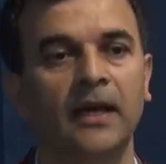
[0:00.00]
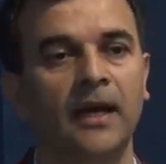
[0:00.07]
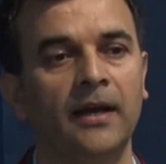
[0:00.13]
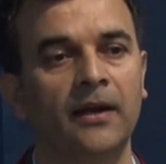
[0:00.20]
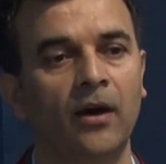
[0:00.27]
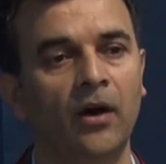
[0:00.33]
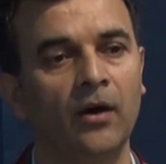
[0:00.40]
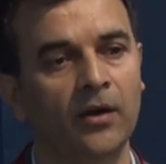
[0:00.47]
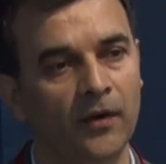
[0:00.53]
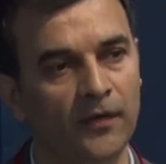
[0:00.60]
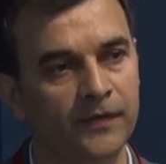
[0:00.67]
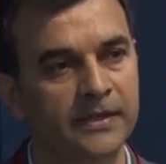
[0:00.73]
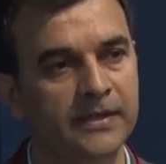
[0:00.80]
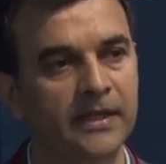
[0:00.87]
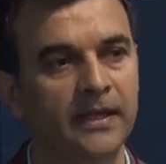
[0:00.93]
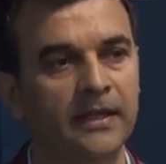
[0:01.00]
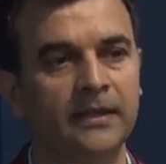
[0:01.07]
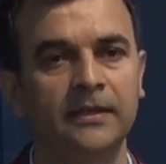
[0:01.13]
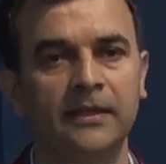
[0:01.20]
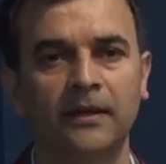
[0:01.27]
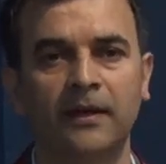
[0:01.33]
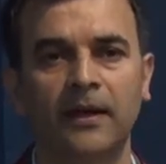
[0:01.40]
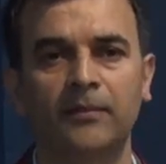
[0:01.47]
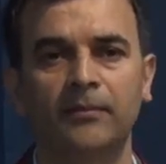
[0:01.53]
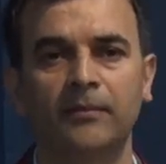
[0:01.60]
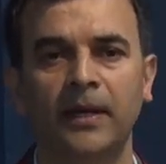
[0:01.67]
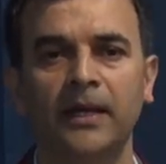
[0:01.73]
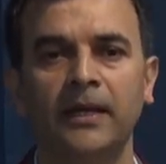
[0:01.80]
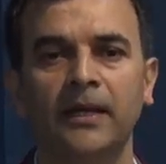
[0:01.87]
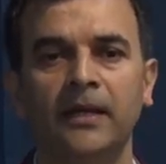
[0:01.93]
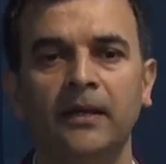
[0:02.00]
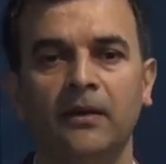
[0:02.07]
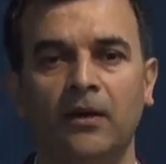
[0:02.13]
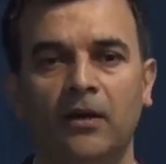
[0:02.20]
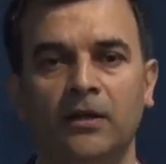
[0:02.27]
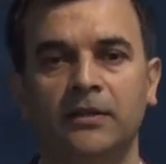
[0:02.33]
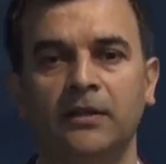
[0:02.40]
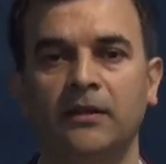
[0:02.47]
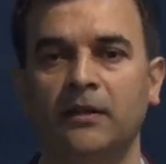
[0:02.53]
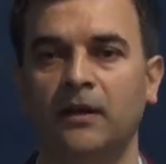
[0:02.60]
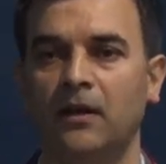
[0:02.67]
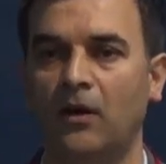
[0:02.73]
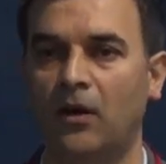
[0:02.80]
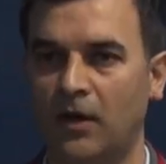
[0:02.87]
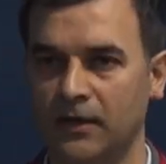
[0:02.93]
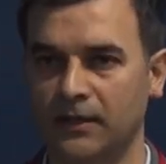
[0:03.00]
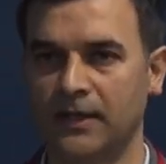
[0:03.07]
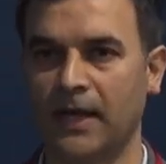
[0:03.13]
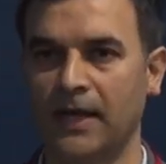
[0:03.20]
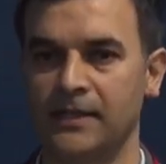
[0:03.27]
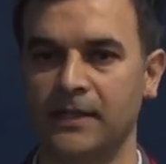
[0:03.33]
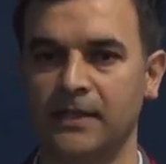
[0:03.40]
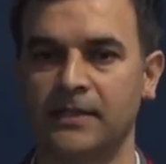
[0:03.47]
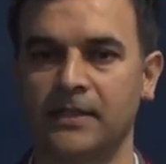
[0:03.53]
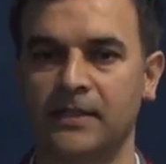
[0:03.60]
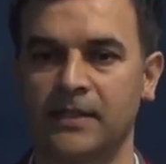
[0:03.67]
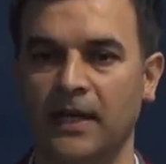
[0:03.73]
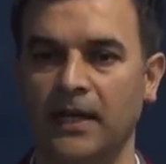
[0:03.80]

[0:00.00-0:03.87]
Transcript: And unofficially, there are many other organizations.